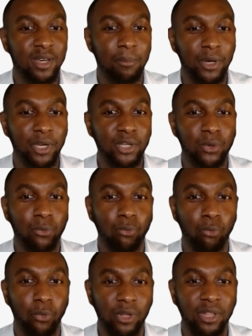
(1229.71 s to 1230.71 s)
but, you know,
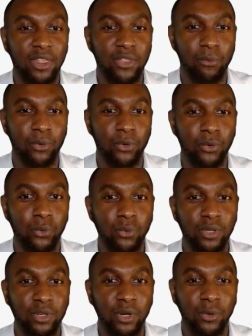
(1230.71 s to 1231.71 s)
really through,
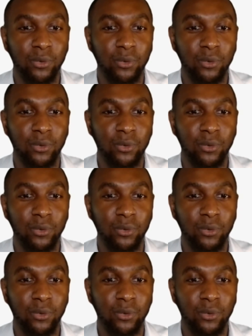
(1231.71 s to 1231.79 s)
you know,